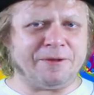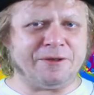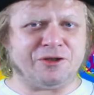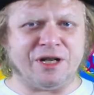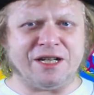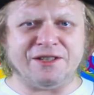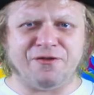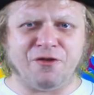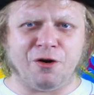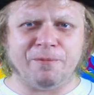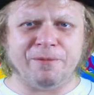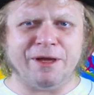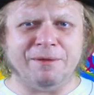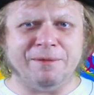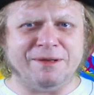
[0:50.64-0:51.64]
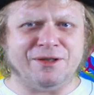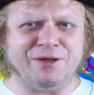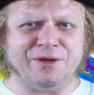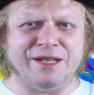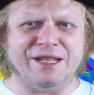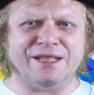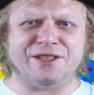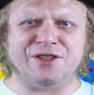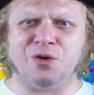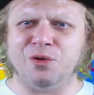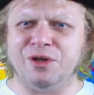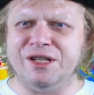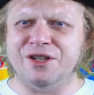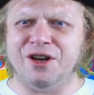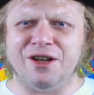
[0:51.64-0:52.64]
transform them into these
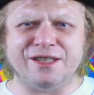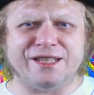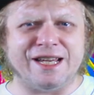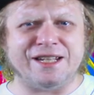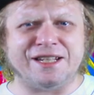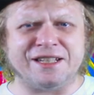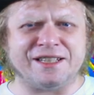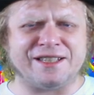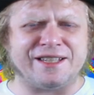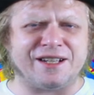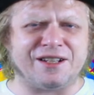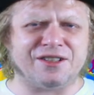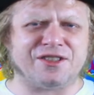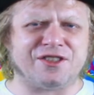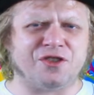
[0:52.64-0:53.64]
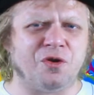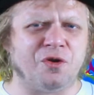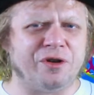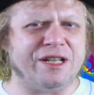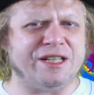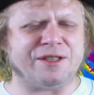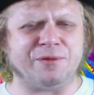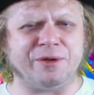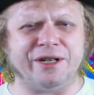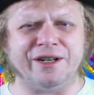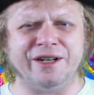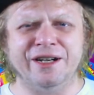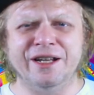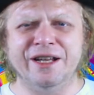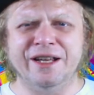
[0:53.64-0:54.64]
totally nonsensical stories
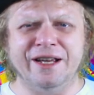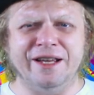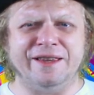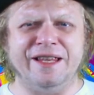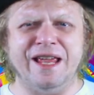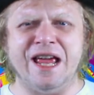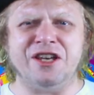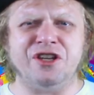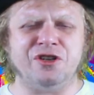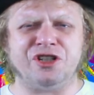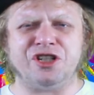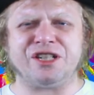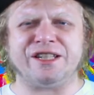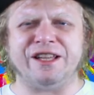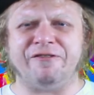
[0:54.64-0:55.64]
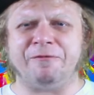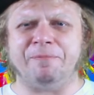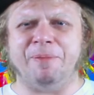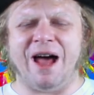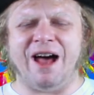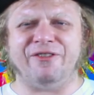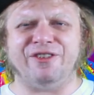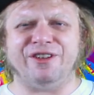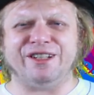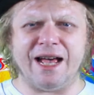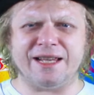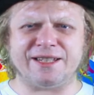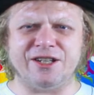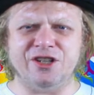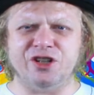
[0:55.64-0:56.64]
where at the end you're just left baffled,
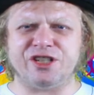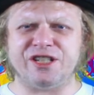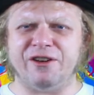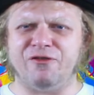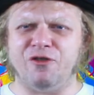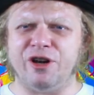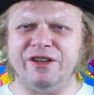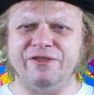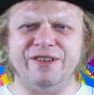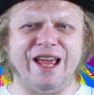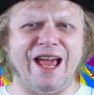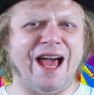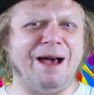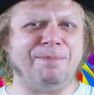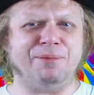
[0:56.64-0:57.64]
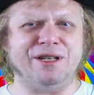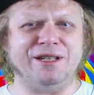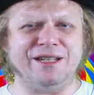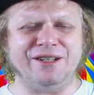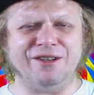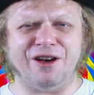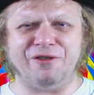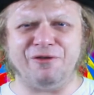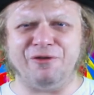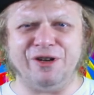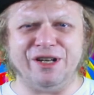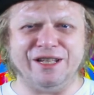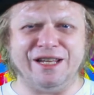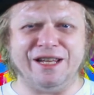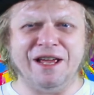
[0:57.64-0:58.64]
asking yourself what even happened and not
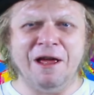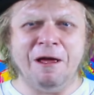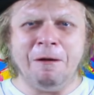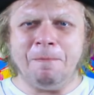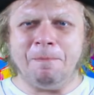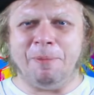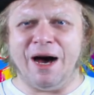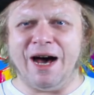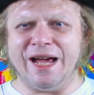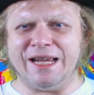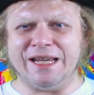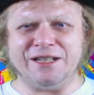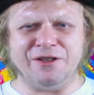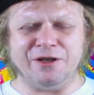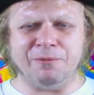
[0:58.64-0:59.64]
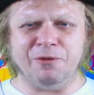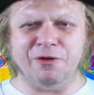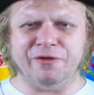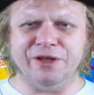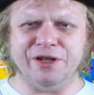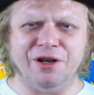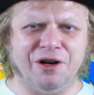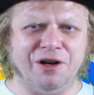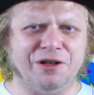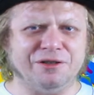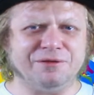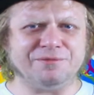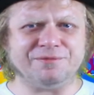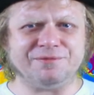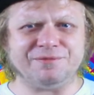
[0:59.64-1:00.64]
really buying into the movie at
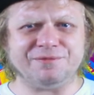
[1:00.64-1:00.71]
all.